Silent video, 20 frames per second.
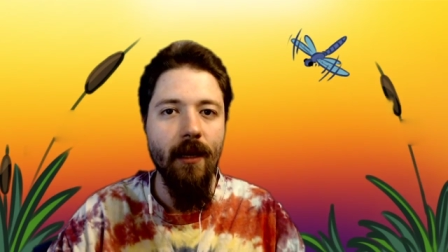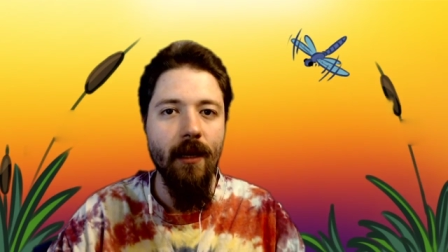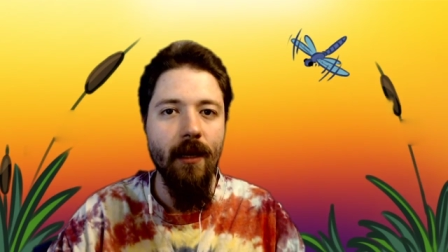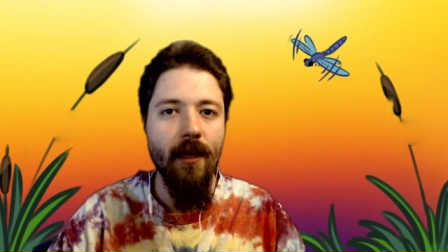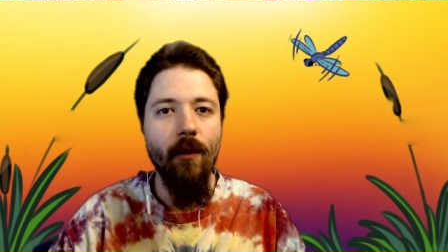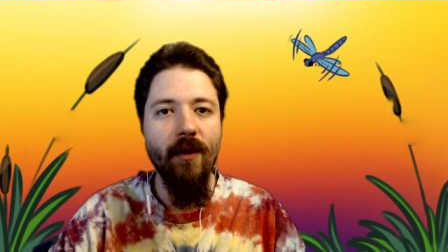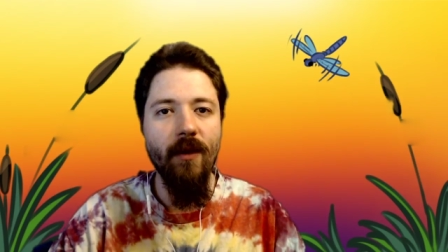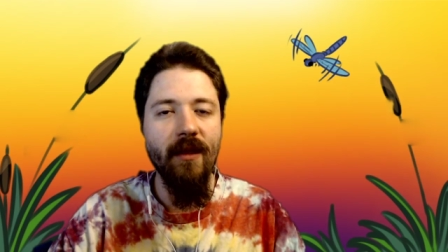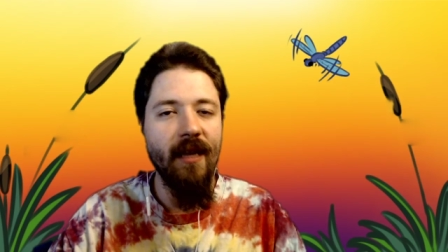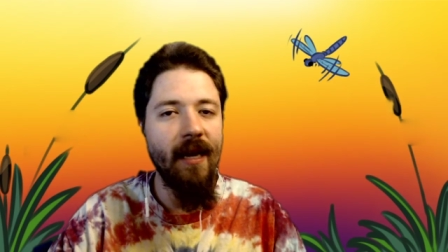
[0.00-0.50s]

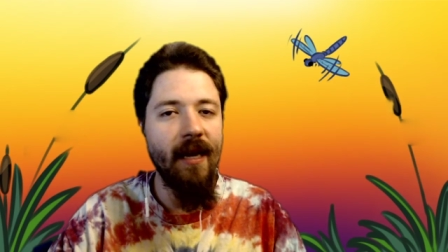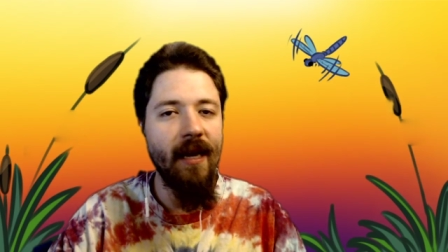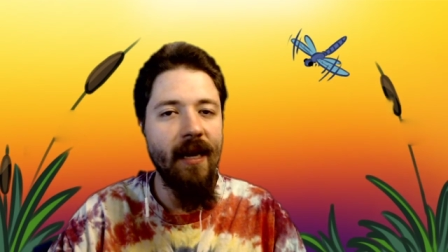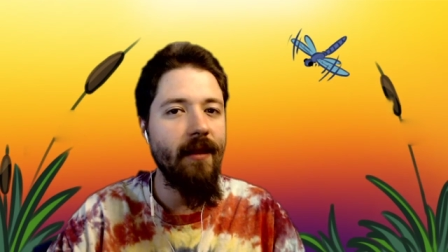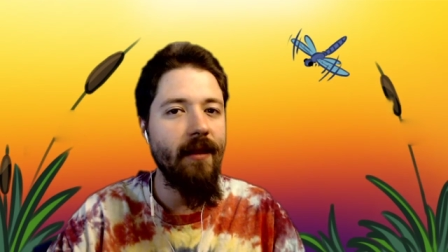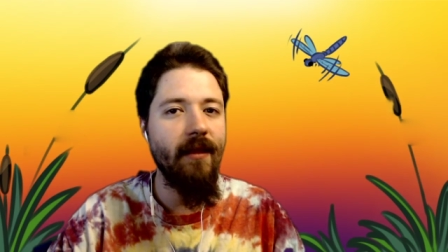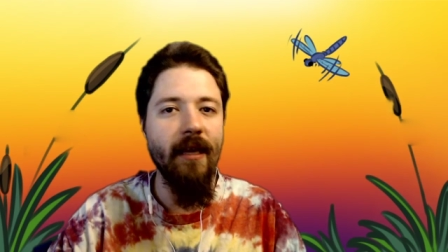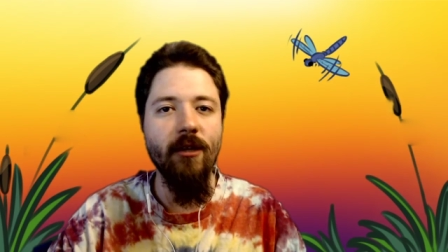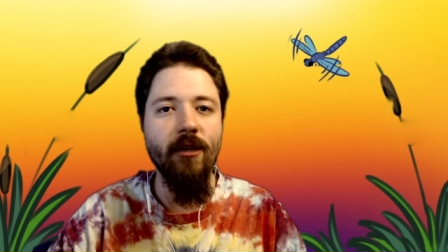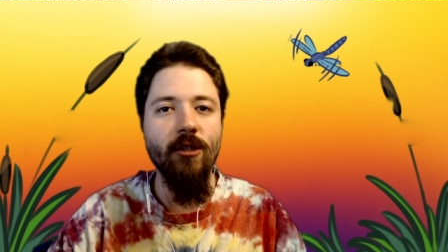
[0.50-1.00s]
With that,
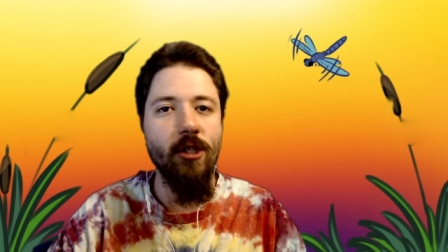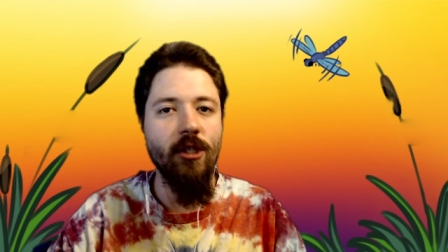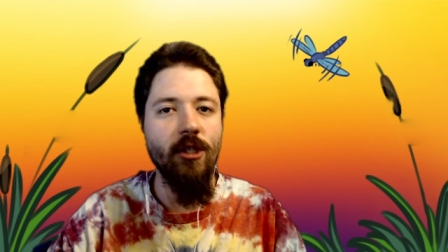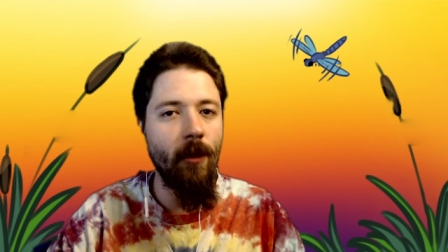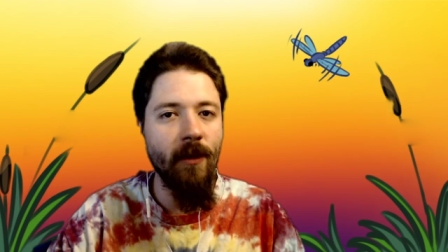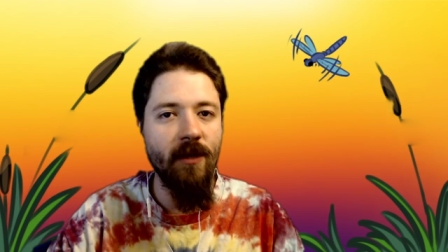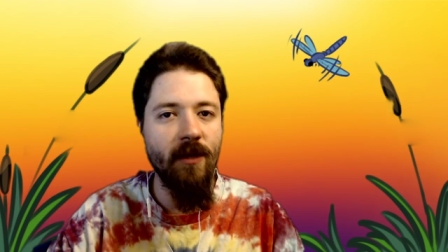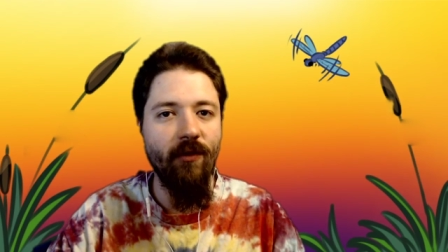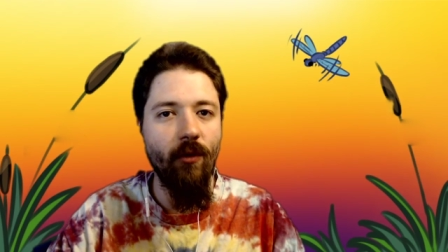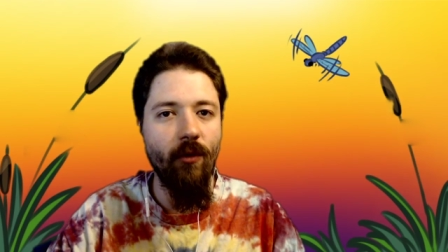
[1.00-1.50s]
thank you so much
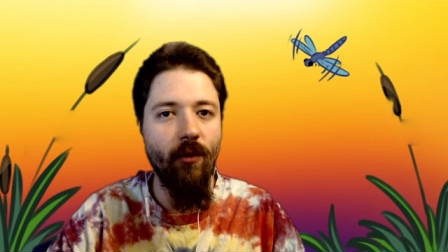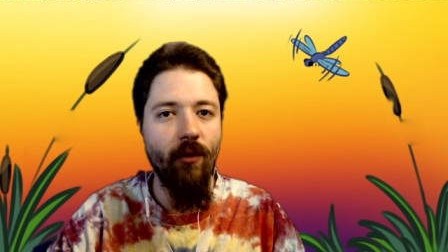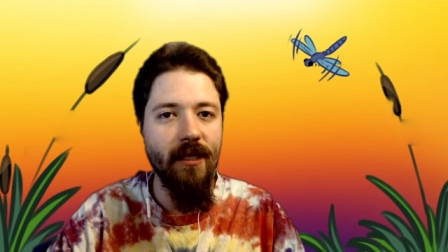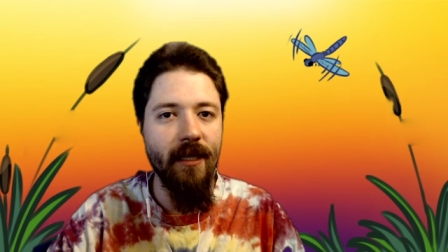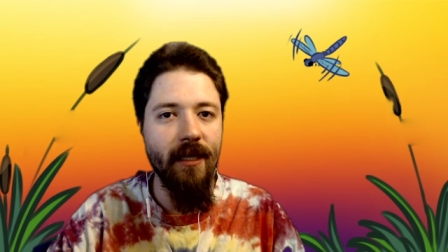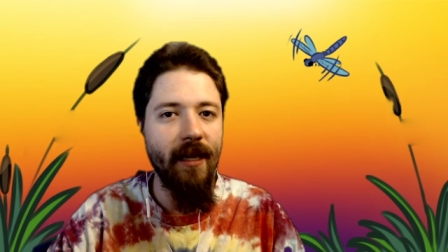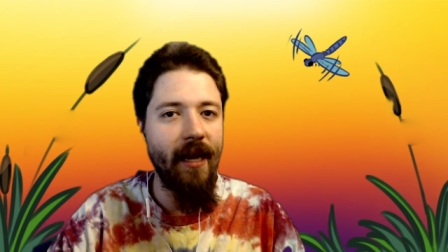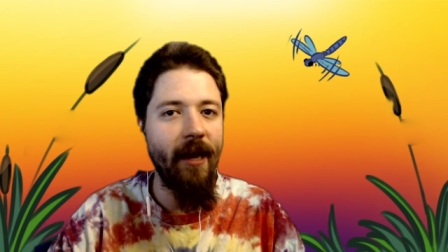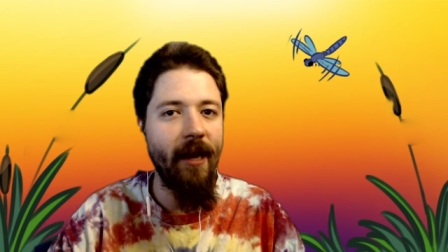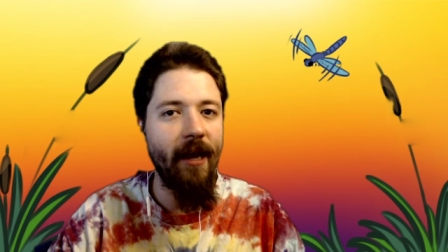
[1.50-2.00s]
for watching.
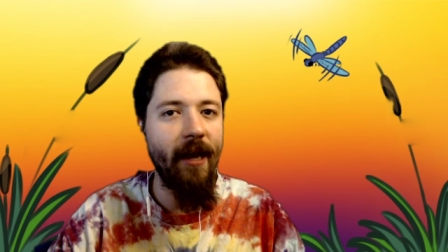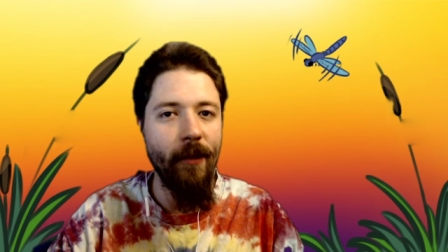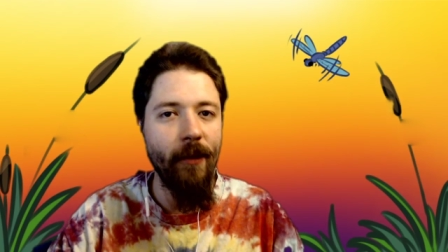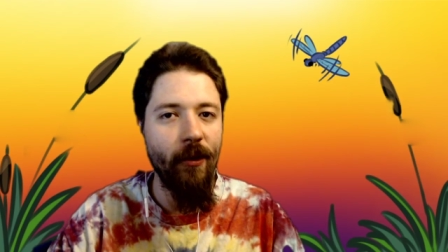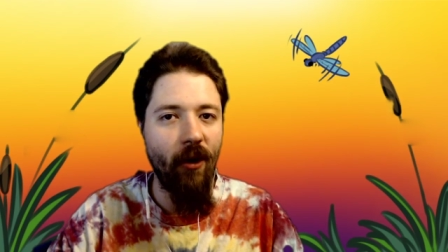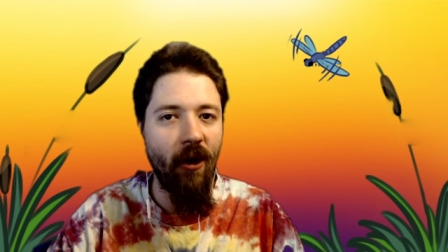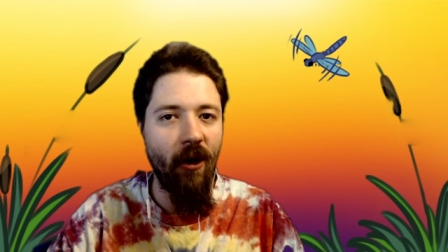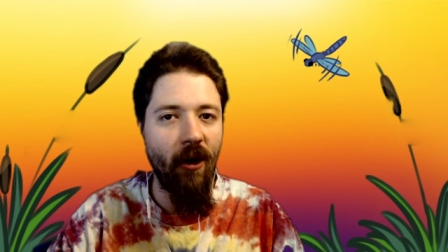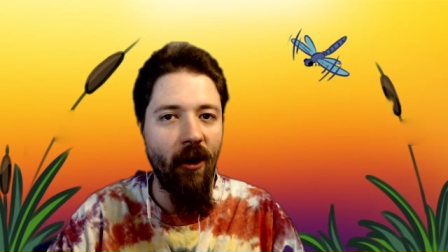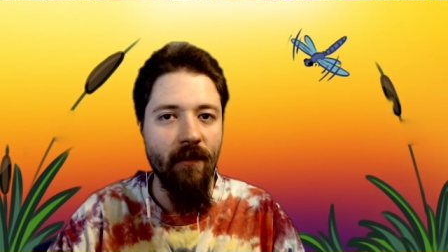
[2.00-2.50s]
I hope you
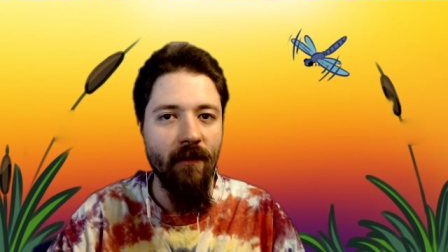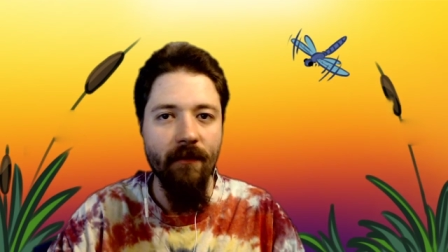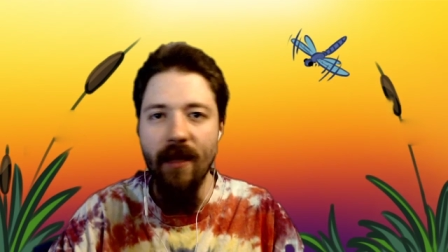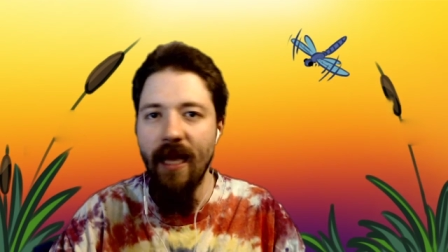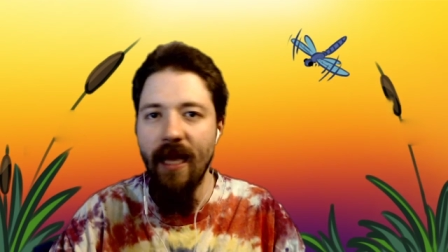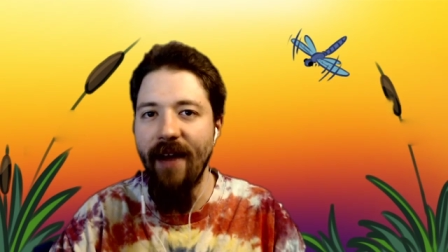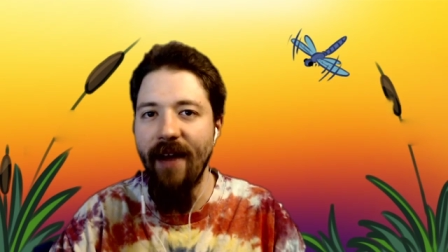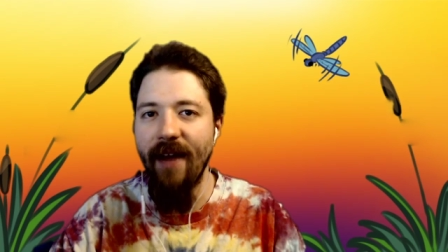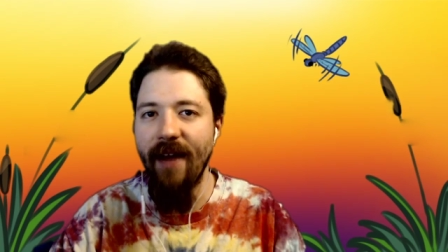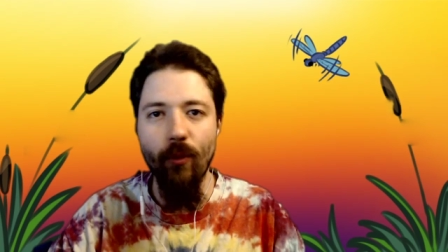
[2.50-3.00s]
all
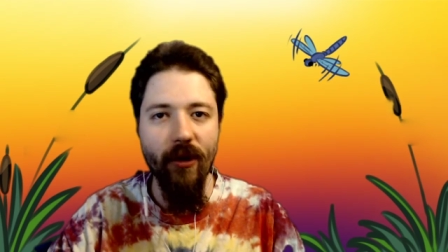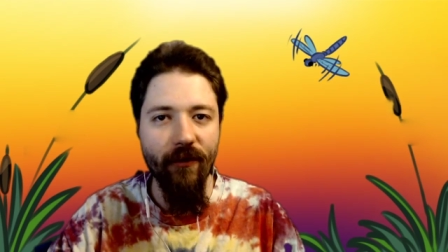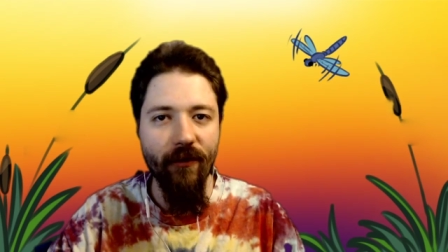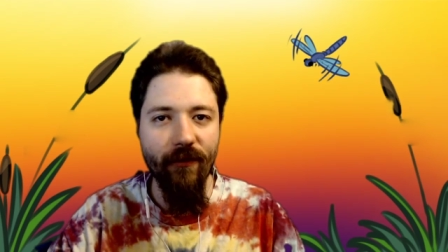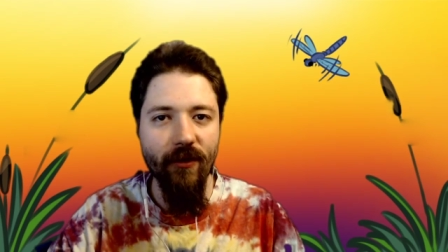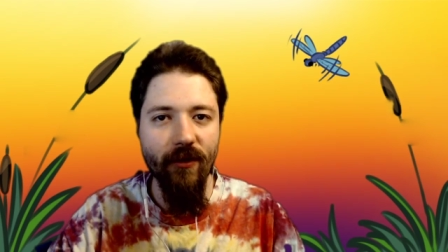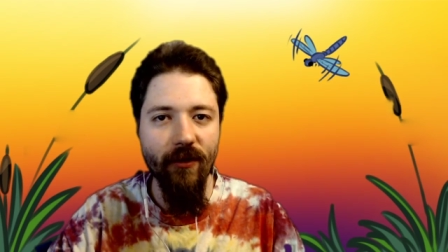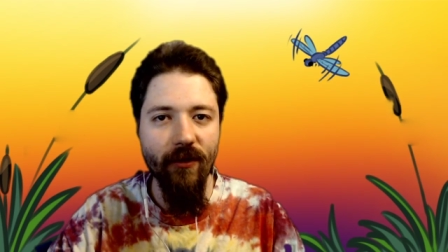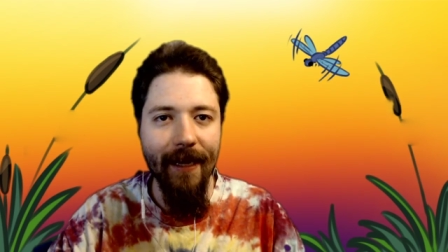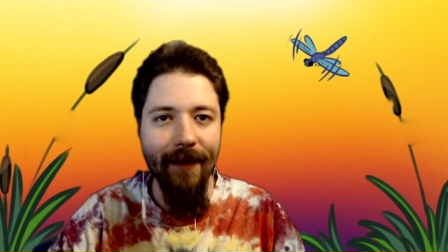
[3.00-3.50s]
have a wonderful
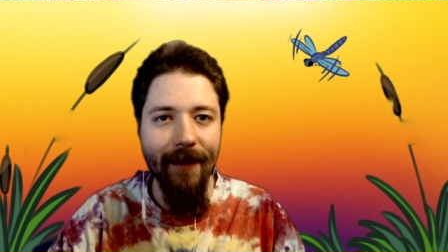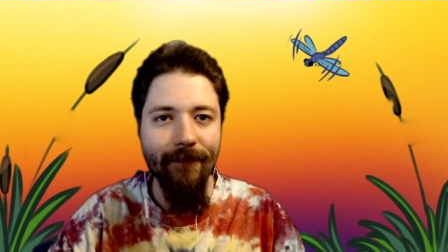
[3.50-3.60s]
day.